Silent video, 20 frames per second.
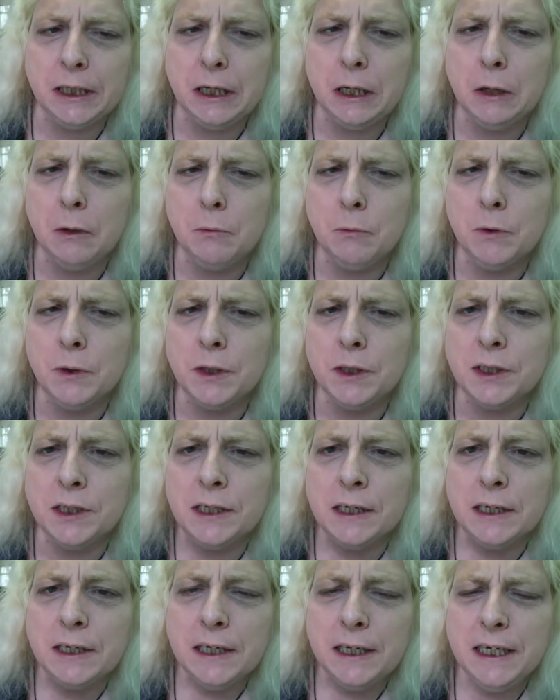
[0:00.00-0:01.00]
In other words,
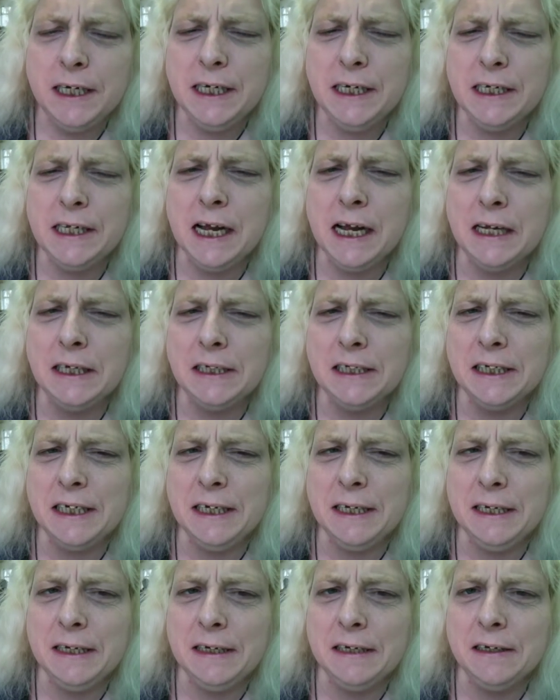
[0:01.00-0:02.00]
he's
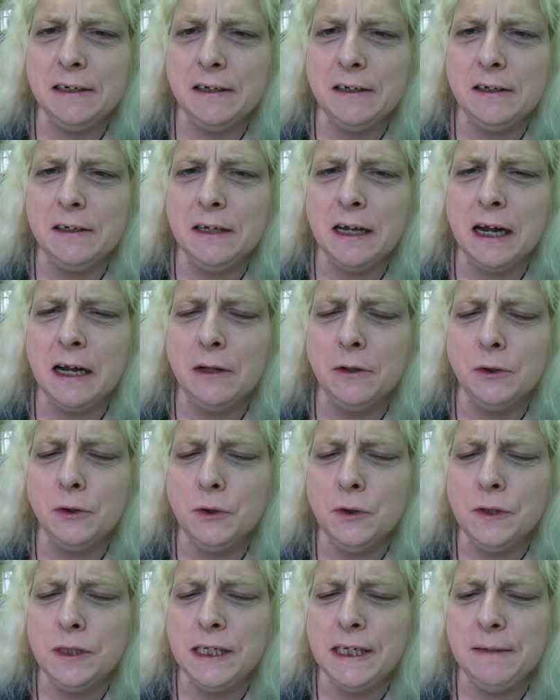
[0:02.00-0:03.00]
actually not
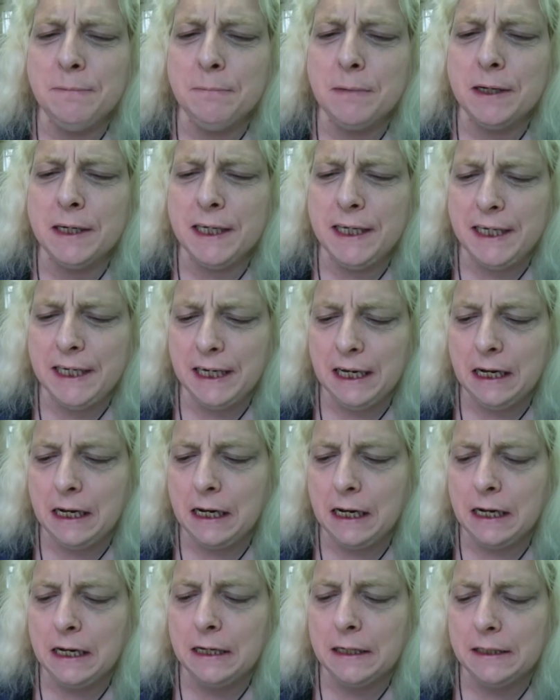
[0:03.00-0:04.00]
losing money
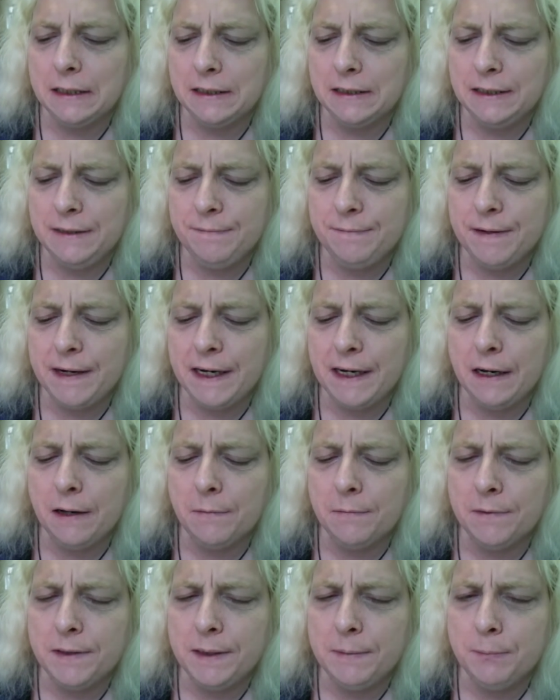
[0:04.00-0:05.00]
on the
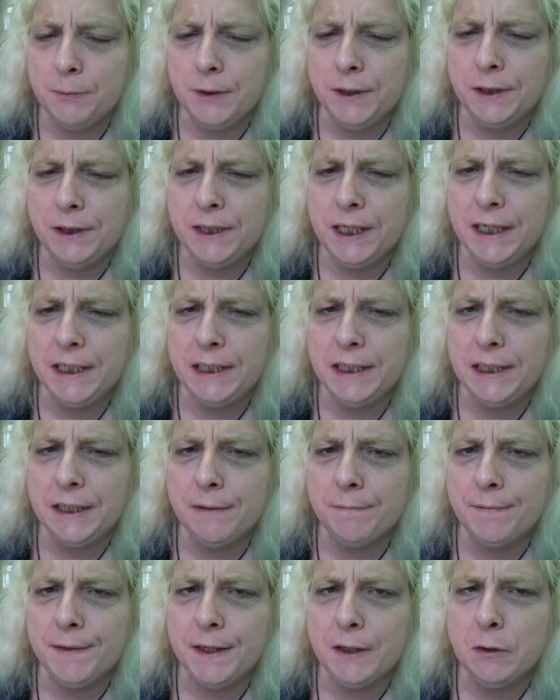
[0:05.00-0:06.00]
um, depreciation
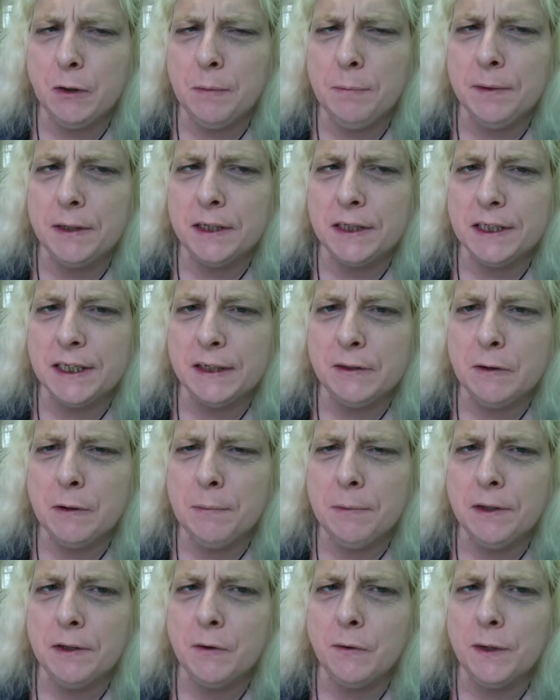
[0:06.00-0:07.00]
of the equipment because the
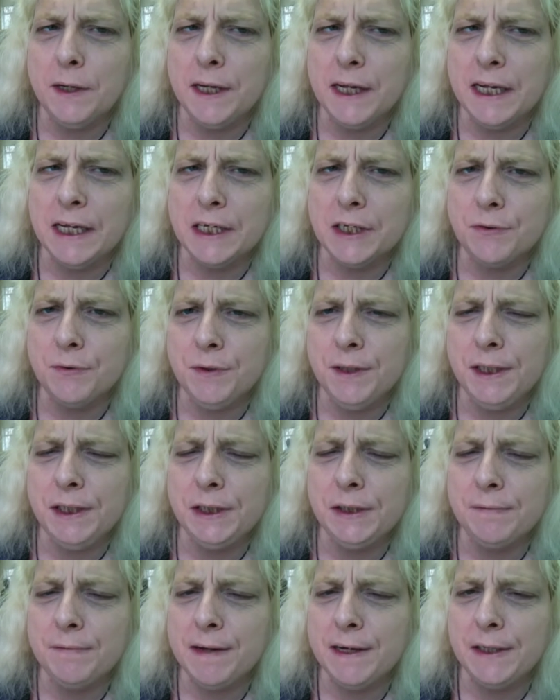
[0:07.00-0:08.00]
equipment already has
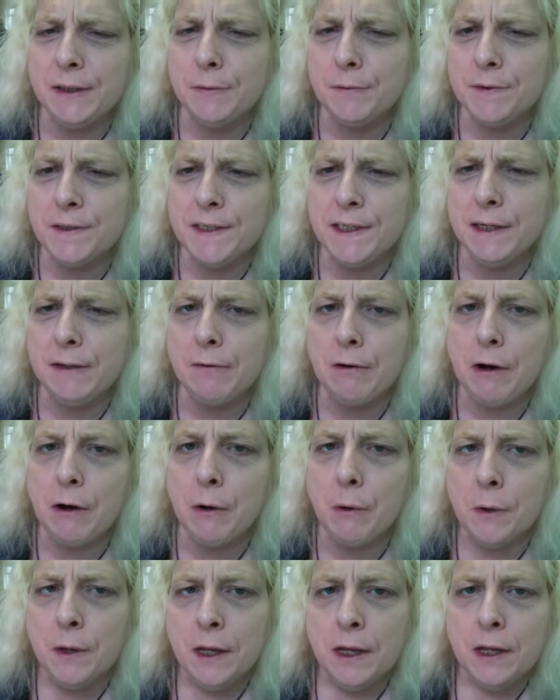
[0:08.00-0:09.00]
reached a value of
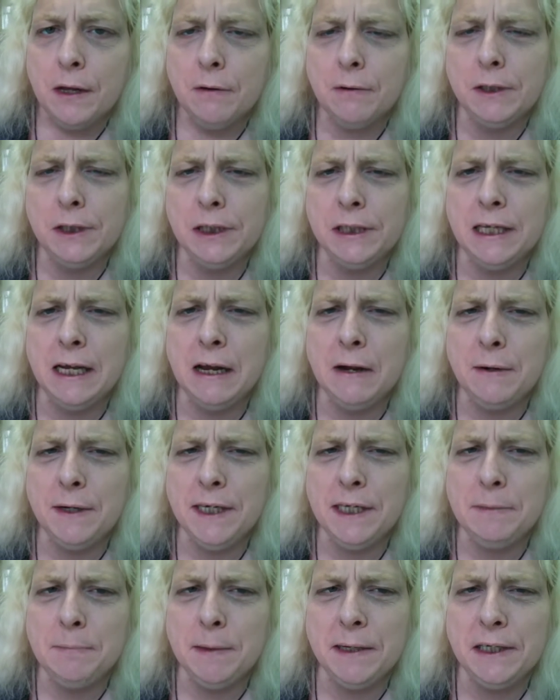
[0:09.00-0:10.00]
zero, which now
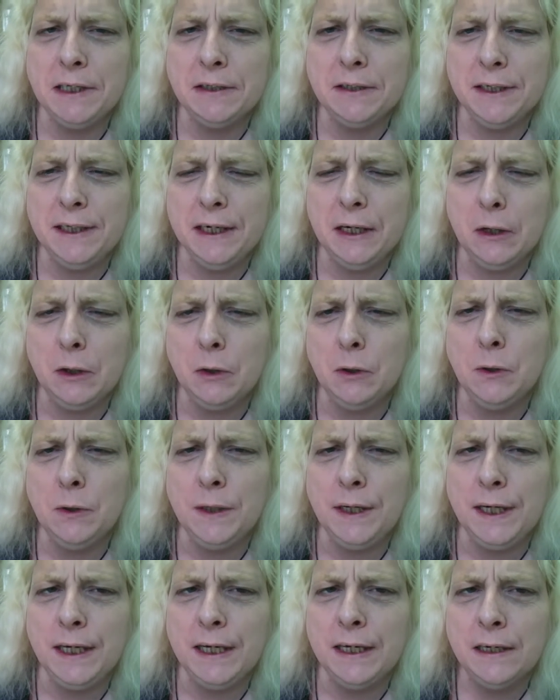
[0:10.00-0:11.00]
he's basically
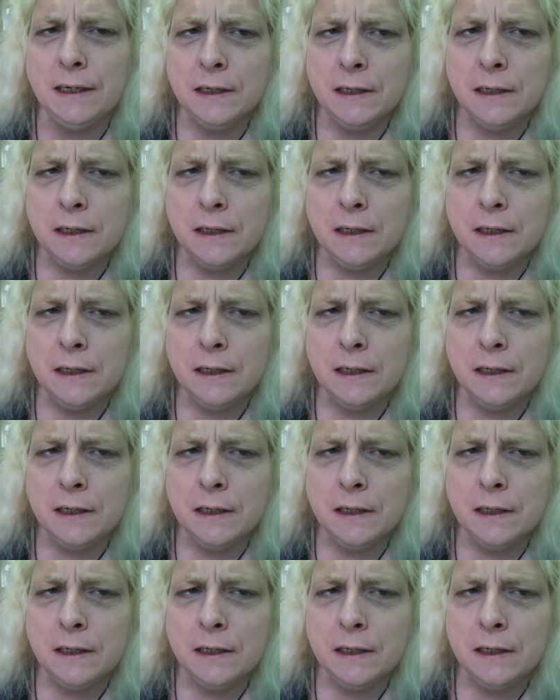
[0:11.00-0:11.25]
earning